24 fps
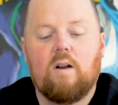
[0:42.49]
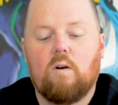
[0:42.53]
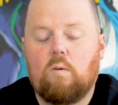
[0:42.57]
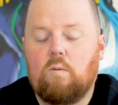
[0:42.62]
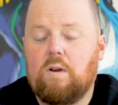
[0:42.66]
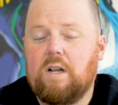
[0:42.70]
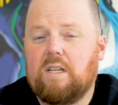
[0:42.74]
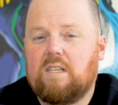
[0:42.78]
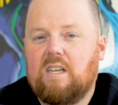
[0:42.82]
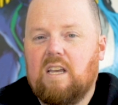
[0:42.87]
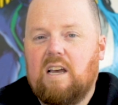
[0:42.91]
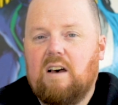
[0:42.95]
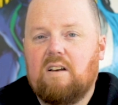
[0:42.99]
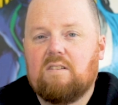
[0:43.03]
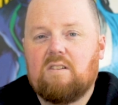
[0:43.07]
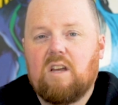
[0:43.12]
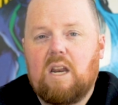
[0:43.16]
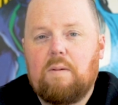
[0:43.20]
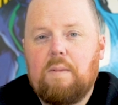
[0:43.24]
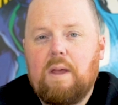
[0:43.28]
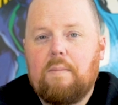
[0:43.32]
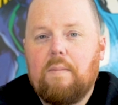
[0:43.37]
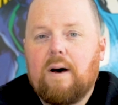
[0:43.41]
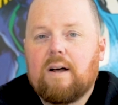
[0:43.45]
Retail is
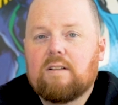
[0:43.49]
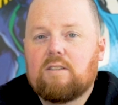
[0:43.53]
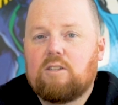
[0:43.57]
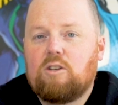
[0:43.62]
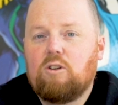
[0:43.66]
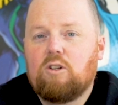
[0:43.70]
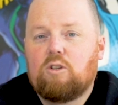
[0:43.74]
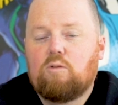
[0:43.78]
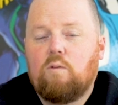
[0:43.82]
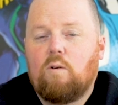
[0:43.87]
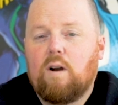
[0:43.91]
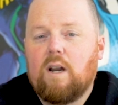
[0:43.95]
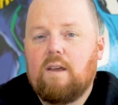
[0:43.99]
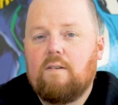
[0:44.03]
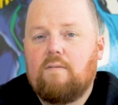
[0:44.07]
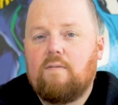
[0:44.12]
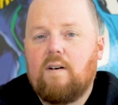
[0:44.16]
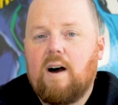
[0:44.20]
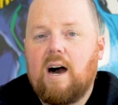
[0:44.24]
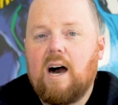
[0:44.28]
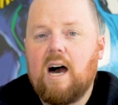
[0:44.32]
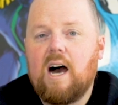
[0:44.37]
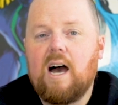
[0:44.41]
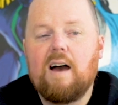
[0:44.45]
going to be about
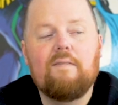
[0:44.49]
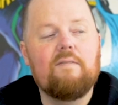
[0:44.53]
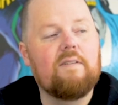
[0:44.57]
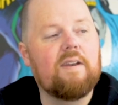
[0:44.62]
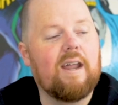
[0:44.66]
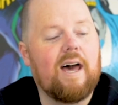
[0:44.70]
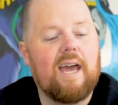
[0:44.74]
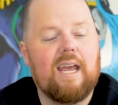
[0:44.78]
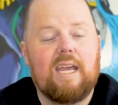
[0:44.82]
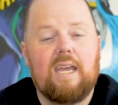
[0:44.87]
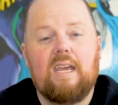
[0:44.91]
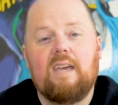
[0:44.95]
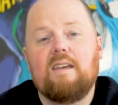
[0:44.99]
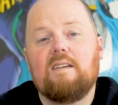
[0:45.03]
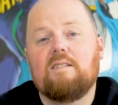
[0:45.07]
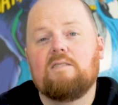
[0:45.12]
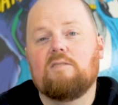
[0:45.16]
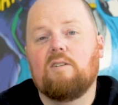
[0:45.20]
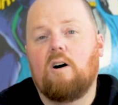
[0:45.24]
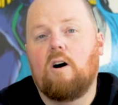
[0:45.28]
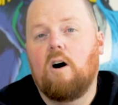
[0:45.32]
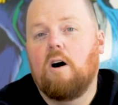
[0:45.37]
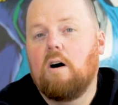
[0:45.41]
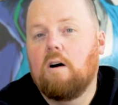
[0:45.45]
$225. Nike
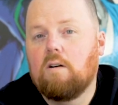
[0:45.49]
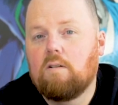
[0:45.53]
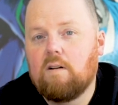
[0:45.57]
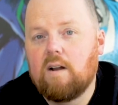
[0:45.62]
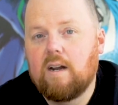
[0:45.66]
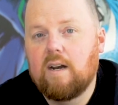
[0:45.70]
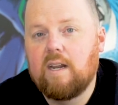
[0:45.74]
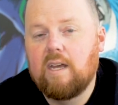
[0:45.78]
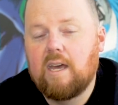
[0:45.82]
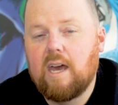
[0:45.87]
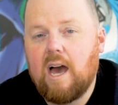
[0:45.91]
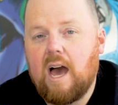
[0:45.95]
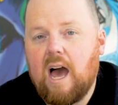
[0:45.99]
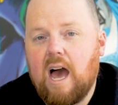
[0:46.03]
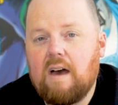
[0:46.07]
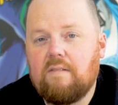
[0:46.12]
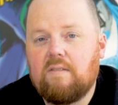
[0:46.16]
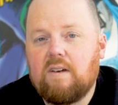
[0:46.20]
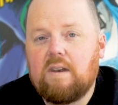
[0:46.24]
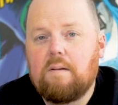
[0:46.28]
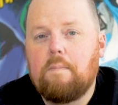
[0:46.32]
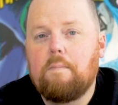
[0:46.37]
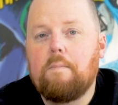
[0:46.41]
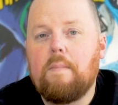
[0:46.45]
is already
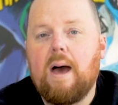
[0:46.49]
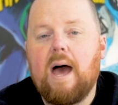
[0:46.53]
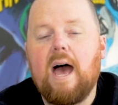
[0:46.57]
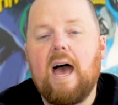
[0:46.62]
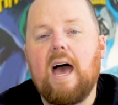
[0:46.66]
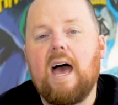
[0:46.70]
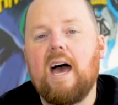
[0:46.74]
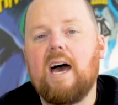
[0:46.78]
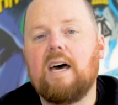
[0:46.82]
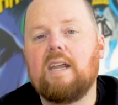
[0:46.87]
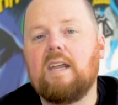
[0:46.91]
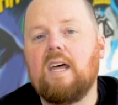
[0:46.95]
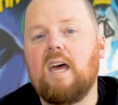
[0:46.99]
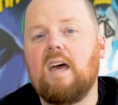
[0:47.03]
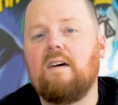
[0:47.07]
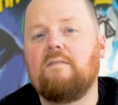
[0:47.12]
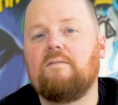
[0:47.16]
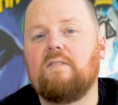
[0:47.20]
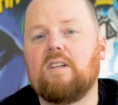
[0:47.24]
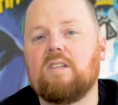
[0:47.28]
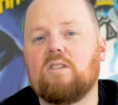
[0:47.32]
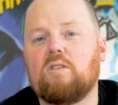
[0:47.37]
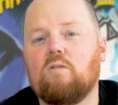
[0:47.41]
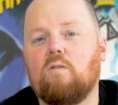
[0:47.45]
having mad
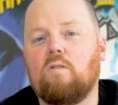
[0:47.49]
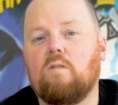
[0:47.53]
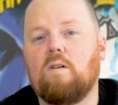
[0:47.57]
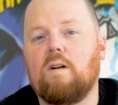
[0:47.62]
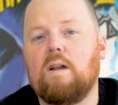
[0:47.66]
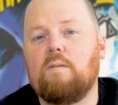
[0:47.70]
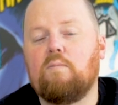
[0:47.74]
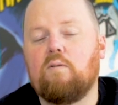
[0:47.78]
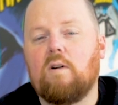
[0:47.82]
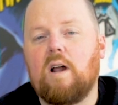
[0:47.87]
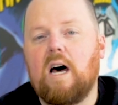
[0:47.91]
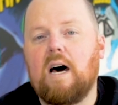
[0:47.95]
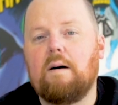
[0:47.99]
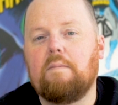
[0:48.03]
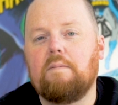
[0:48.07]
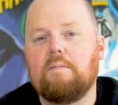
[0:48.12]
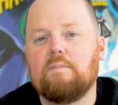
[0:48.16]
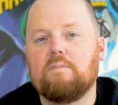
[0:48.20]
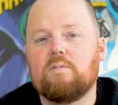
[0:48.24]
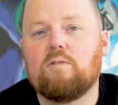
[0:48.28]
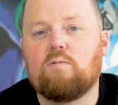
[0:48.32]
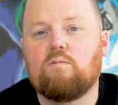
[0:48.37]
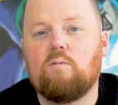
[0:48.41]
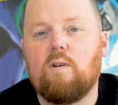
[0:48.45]
inventory
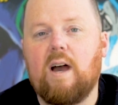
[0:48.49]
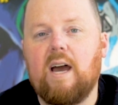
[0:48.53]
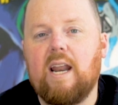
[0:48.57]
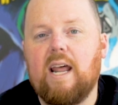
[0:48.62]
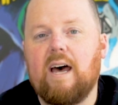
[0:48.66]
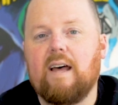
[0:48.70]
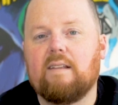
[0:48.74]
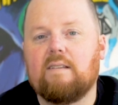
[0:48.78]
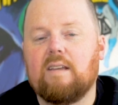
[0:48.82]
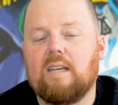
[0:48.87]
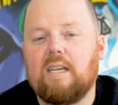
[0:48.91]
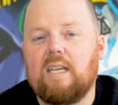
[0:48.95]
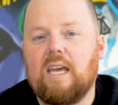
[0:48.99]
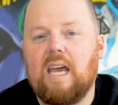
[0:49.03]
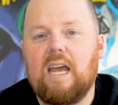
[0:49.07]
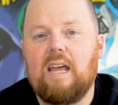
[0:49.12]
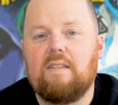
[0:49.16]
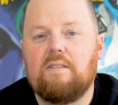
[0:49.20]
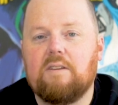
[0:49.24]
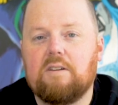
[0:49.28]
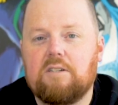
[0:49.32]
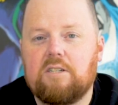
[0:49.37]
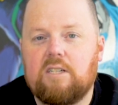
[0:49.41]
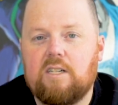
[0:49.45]
problems right out the
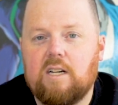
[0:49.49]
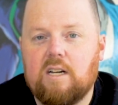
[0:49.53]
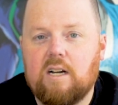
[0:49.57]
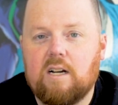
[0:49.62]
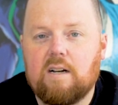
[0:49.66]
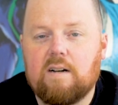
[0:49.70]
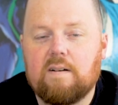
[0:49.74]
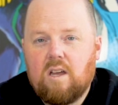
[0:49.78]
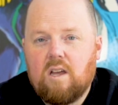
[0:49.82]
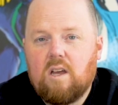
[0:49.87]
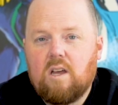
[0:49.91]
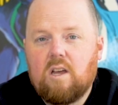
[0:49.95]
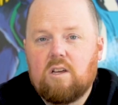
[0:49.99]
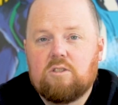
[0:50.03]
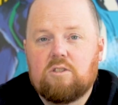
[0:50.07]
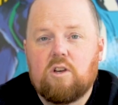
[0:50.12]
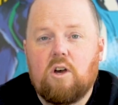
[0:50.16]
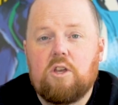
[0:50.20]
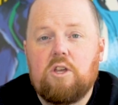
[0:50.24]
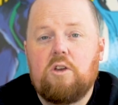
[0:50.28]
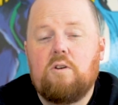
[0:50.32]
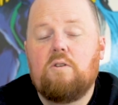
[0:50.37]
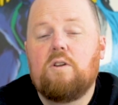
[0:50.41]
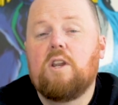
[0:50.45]
gate this year.
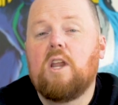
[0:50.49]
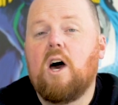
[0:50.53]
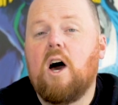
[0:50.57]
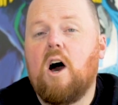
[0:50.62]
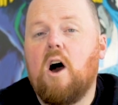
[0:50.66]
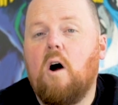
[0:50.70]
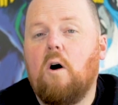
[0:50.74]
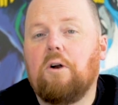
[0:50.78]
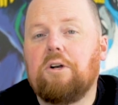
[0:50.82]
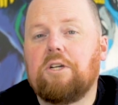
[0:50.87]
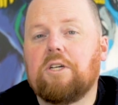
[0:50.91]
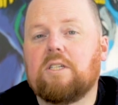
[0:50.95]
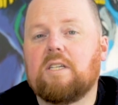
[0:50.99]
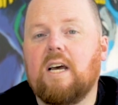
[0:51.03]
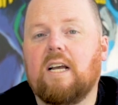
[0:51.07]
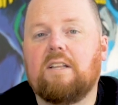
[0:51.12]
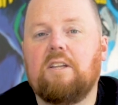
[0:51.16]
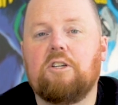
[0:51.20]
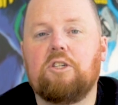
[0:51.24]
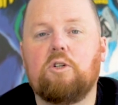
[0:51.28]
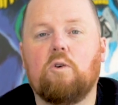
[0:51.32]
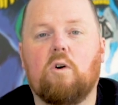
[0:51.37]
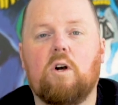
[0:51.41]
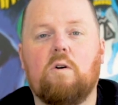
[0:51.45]
So you know, just like
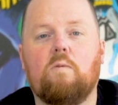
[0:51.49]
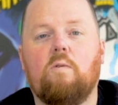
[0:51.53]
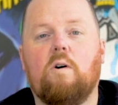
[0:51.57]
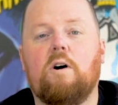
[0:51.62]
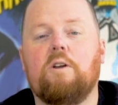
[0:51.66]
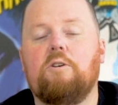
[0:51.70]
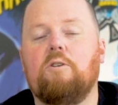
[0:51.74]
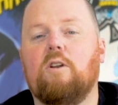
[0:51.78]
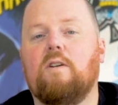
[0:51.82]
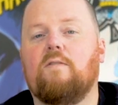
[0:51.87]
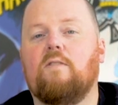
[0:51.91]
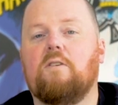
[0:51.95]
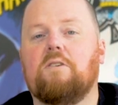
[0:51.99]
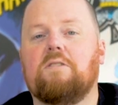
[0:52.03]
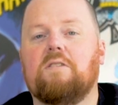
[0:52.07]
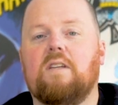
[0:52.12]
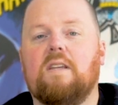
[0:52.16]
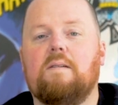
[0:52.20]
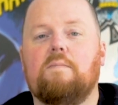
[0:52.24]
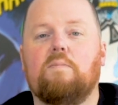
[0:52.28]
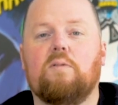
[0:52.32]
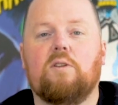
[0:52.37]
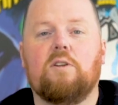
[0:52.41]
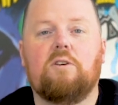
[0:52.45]
the Jordan 1
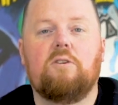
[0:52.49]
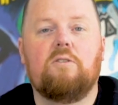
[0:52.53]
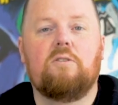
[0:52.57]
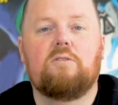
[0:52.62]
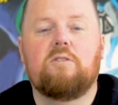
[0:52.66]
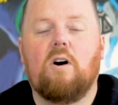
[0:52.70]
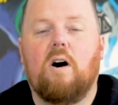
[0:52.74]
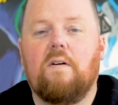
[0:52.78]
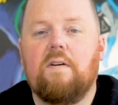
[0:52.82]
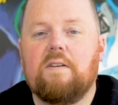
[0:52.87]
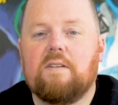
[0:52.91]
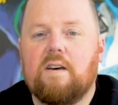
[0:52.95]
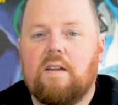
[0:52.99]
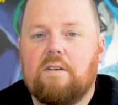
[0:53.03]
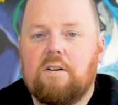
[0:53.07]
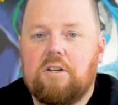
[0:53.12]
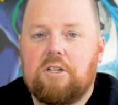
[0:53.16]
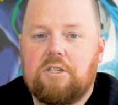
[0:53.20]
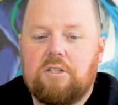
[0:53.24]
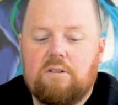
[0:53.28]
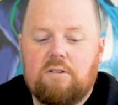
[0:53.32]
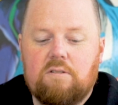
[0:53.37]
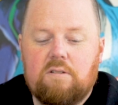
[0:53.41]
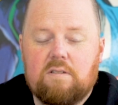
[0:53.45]
University Blues, all these other
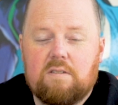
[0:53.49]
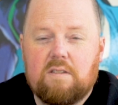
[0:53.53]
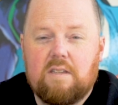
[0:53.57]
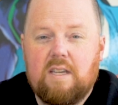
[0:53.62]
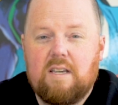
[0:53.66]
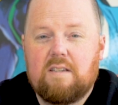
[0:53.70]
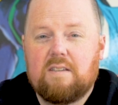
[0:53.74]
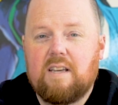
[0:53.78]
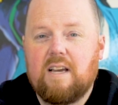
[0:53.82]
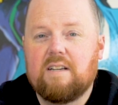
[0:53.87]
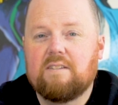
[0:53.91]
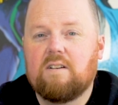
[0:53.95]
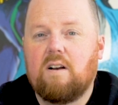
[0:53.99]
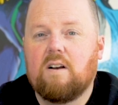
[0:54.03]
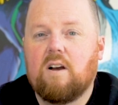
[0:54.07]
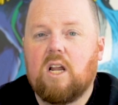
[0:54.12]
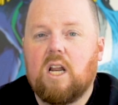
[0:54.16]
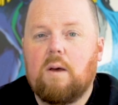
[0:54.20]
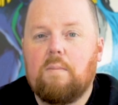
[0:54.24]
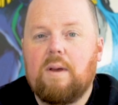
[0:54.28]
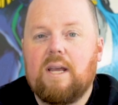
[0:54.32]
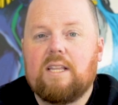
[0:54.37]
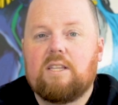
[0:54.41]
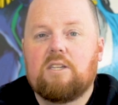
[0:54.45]
shoes, these things are
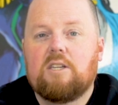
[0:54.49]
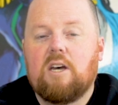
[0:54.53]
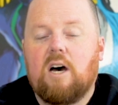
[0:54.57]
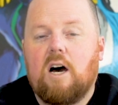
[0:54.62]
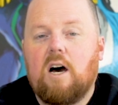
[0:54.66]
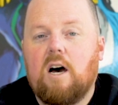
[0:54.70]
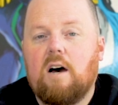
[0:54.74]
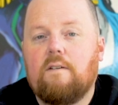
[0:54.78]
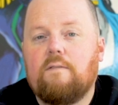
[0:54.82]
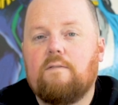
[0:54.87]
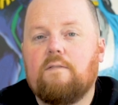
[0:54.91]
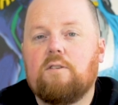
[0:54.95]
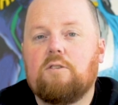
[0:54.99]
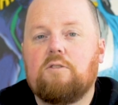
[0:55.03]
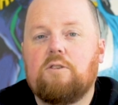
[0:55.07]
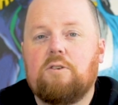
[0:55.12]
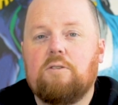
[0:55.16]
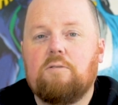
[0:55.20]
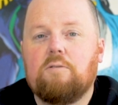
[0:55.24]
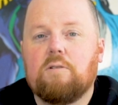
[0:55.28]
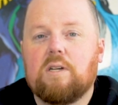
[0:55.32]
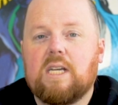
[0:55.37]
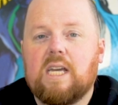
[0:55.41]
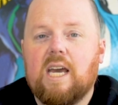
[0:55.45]
going to be tough
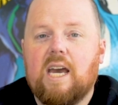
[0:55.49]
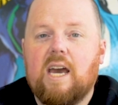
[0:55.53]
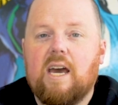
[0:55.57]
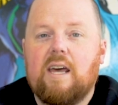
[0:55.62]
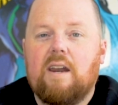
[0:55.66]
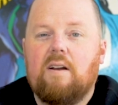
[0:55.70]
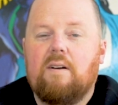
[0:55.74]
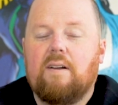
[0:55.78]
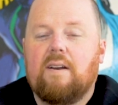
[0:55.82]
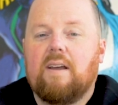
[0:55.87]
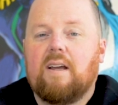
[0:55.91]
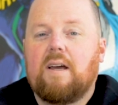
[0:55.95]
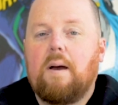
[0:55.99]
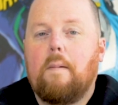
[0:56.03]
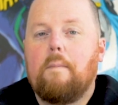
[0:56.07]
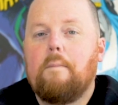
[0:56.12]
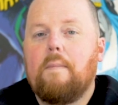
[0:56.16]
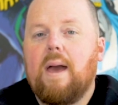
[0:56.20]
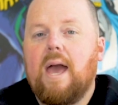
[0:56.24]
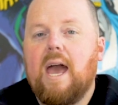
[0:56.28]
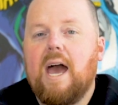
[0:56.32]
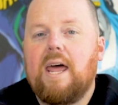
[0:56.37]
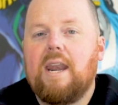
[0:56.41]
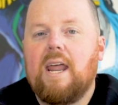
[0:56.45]
to get, are going to
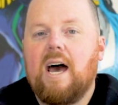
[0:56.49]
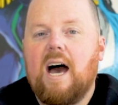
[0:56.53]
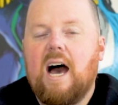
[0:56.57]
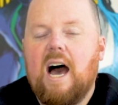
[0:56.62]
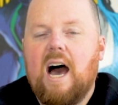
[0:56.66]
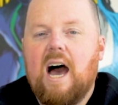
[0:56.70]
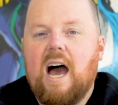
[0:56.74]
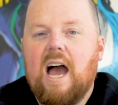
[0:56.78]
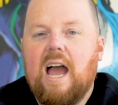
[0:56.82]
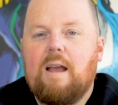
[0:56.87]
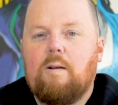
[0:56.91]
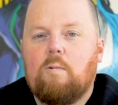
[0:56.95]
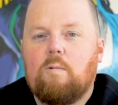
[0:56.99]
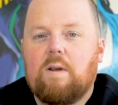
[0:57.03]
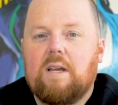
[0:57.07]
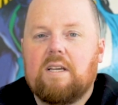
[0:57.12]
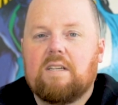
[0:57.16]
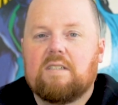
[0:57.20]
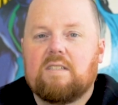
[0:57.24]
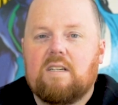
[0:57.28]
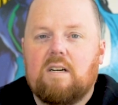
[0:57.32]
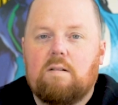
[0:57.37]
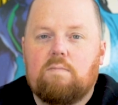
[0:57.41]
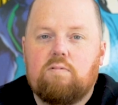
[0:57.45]
command a high
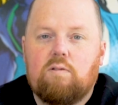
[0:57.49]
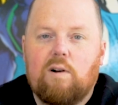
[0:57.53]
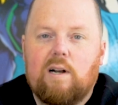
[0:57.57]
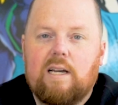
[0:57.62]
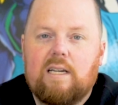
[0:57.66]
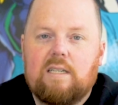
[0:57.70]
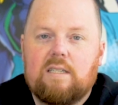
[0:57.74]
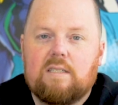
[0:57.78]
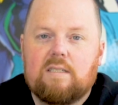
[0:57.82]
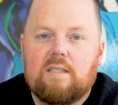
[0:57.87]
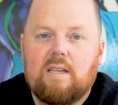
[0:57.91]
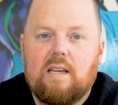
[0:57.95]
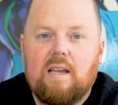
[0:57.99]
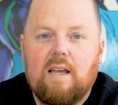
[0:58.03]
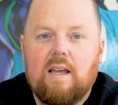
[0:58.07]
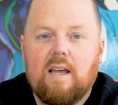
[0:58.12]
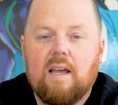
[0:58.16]
resale price.